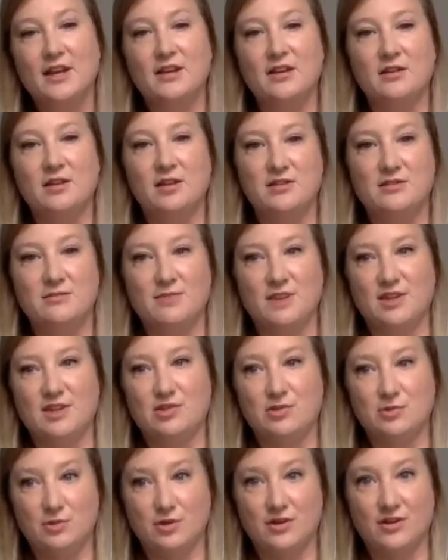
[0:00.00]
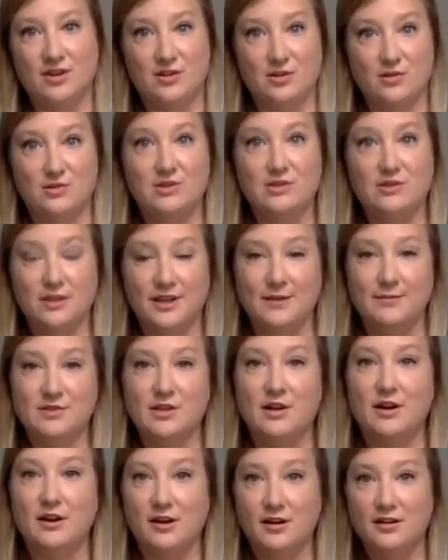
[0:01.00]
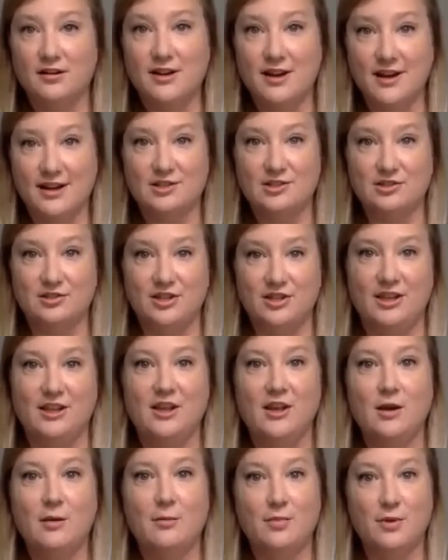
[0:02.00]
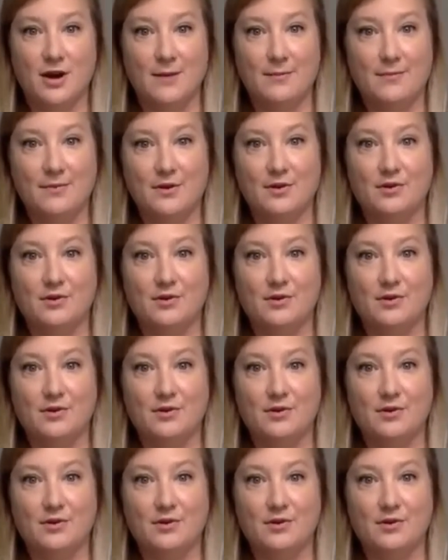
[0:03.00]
you need to make sure that those claims are actually proper,